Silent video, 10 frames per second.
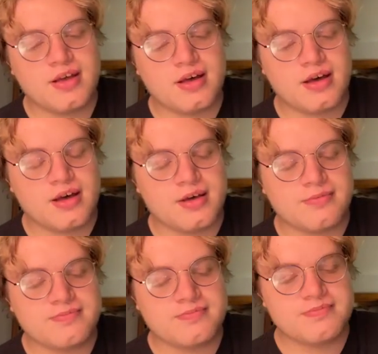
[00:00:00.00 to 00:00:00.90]

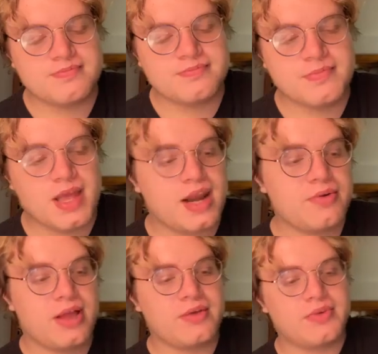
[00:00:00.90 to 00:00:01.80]
And
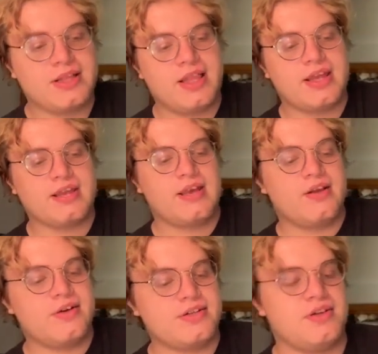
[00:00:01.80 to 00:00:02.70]
I really like it, and
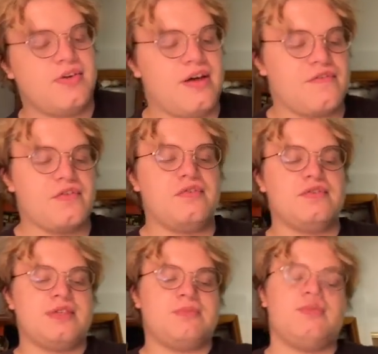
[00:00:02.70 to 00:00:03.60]
also I've rolled
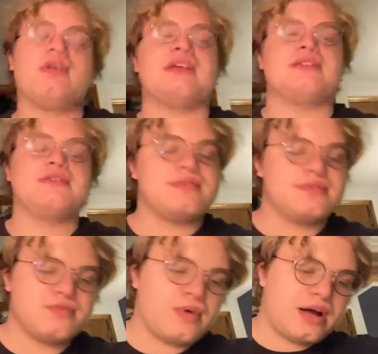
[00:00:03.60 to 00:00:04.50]
some 20s
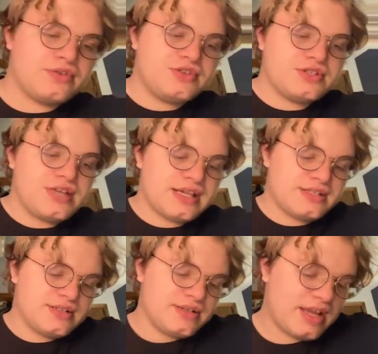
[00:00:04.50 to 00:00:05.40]
while just
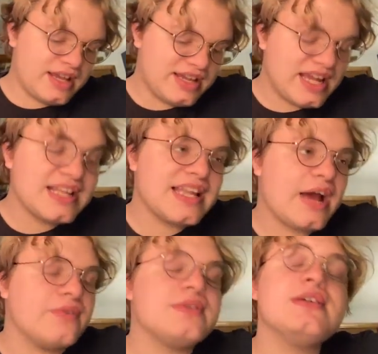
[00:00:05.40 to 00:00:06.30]
testing it
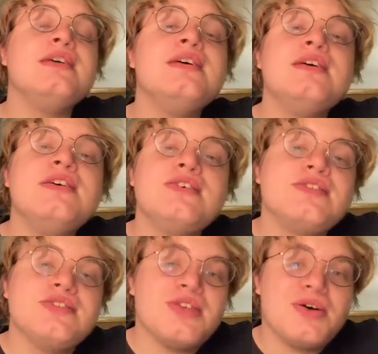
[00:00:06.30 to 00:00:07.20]
out.
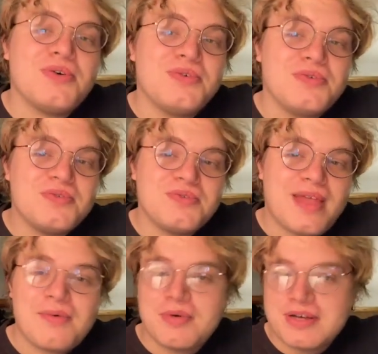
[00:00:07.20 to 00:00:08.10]
So
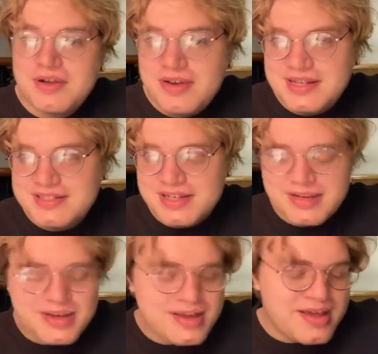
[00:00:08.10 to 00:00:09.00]
that worked out nicely.
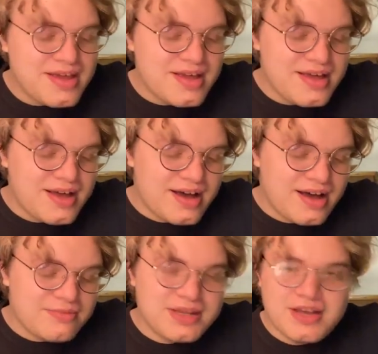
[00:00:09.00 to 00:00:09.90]

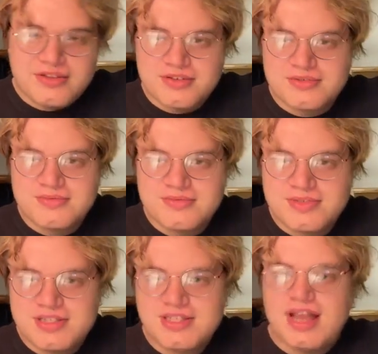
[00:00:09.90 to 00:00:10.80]
The other
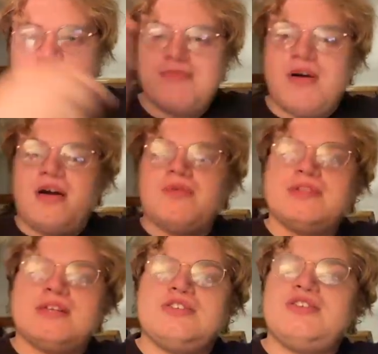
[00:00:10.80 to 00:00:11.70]
set I bought was
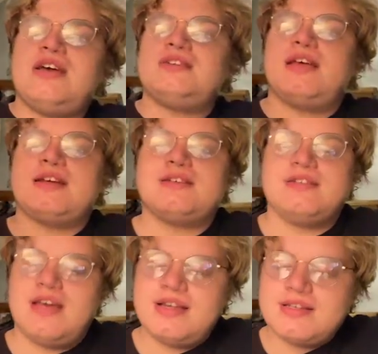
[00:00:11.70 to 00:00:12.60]
a Chessex
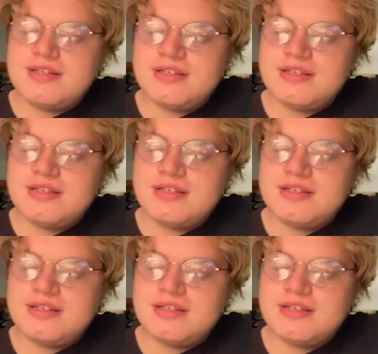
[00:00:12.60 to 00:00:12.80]
set.